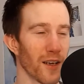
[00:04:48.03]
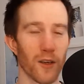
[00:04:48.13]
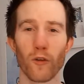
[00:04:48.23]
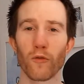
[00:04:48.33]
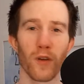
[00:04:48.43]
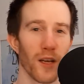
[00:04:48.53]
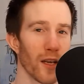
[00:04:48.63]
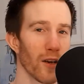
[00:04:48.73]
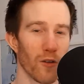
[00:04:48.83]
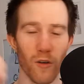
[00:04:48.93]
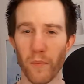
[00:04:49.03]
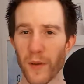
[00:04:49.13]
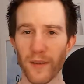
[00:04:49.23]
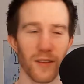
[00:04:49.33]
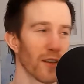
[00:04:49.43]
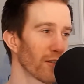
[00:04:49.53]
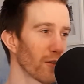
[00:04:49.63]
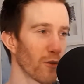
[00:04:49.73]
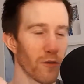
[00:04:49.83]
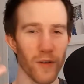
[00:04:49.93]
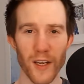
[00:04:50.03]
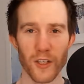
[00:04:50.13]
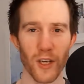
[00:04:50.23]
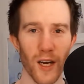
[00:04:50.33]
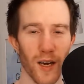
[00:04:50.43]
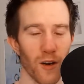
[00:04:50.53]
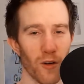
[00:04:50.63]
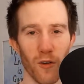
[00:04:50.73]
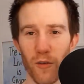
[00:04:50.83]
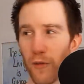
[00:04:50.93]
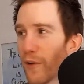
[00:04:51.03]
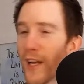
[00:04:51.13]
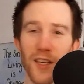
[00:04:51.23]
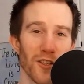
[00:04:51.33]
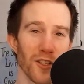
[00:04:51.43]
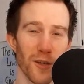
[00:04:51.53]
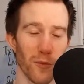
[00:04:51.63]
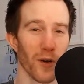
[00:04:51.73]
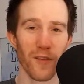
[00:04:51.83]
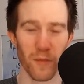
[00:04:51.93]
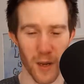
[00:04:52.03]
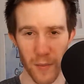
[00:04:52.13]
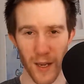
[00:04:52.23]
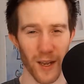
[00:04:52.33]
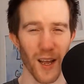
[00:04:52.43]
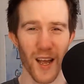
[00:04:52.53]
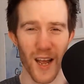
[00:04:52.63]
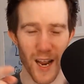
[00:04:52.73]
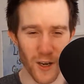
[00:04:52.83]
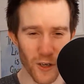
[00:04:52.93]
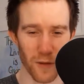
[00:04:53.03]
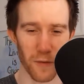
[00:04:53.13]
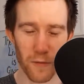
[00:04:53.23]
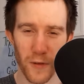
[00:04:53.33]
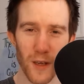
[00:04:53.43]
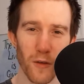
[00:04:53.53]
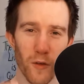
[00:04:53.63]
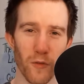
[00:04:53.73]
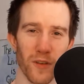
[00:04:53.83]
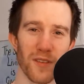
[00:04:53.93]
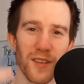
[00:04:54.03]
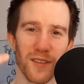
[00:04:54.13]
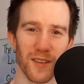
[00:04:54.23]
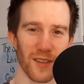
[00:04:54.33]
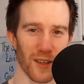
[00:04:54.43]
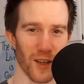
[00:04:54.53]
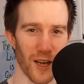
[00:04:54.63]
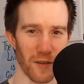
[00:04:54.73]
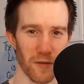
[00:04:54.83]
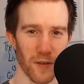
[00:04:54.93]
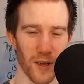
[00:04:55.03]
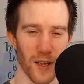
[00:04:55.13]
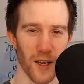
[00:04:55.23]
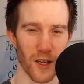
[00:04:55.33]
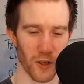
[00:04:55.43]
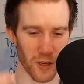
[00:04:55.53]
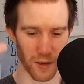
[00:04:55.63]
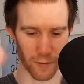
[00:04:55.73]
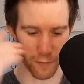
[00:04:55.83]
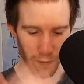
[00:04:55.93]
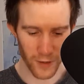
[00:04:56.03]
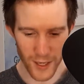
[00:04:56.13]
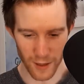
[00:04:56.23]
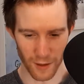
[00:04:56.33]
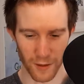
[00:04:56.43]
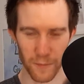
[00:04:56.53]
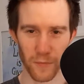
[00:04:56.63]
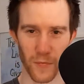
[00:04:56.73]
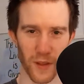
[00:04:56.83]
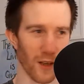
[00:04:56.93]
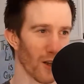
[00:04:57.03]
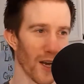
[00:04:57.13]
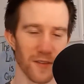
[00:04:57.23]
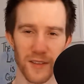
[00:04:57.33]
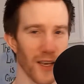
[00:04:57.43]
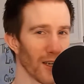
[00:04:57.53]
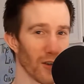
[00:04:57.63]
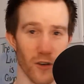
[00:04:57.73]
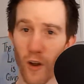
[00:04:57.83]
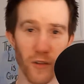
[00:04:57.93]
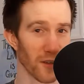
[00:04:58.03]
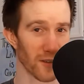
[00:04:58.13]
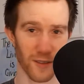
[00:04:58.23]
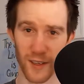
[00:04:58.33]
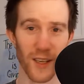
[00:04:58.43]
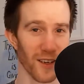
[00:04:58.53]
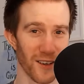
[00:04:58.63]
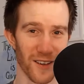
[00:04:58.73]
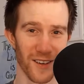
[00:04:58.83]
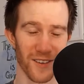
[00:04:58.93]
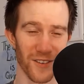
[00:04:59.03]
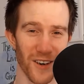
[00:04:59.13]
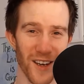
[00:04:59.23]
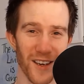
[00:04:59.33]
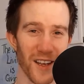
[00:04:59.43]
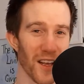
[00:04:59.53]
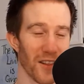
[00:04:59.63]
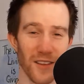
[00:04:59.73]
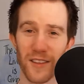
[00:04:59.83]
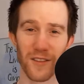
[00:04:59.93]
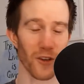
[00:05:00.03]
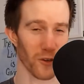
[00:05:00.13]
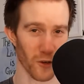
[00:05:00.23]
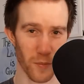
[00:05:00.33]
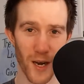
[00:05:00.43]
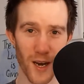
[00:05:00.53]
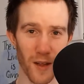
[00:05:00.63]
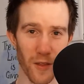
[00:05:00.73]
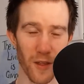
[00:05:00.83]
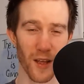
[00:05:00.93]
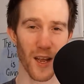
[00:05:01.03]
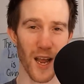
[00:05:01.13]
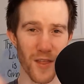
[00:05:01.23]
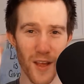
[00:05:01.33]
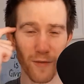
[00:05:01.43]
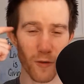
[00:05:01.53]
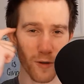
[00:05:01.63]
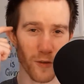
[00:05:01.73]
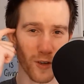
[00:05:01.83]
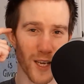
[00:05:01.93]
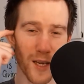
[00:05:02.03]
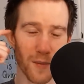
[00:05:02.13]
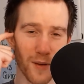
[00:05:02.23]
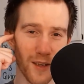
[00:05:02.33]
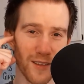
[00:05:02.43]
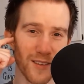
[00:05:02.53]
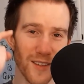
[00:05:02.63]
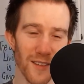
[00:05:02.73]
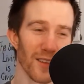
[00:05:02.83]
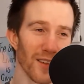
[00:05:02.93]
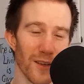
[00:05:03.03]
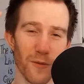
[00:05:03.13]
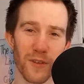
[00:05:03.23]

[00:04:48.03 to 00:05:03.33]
a career or a business or a venture or a relationship, whatever it may be. And you can feel the resistance in life. You can feel that life's saying, no, this isn't it. right? This is not your path. And therefore, if you keep consistently